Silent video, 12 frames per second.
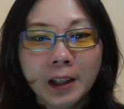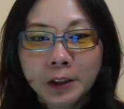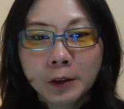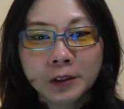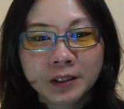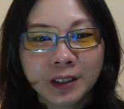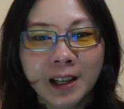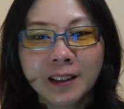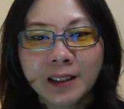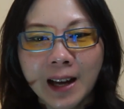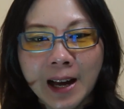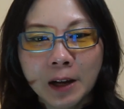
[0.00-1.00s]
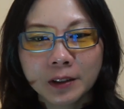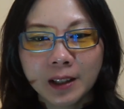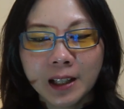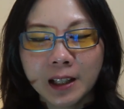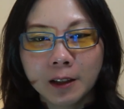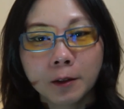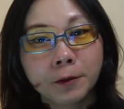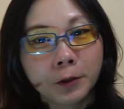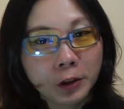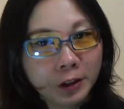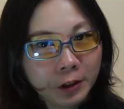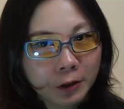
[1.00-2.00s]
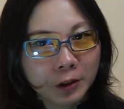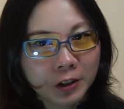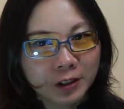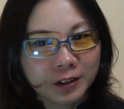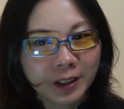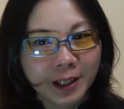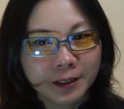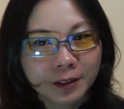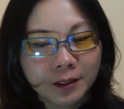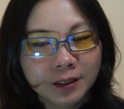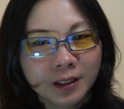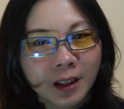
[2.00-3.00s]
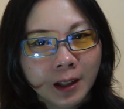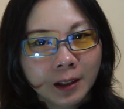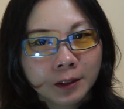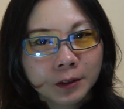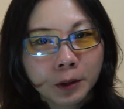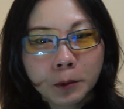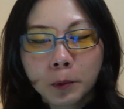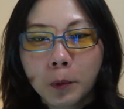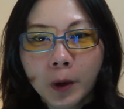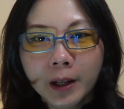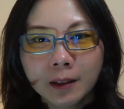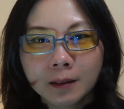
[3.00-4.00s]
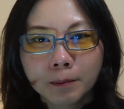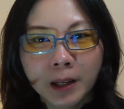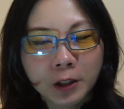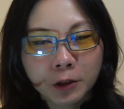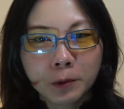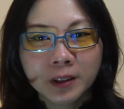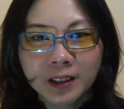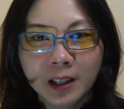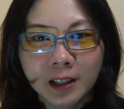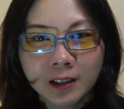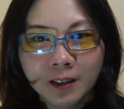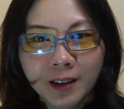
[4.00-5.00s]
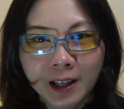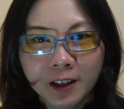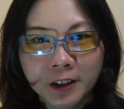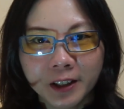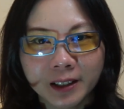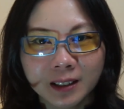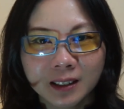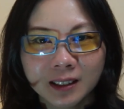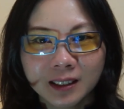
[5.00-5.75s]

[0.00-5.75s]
You started out in food and nutrition sciences. So, what made you want to get into that area?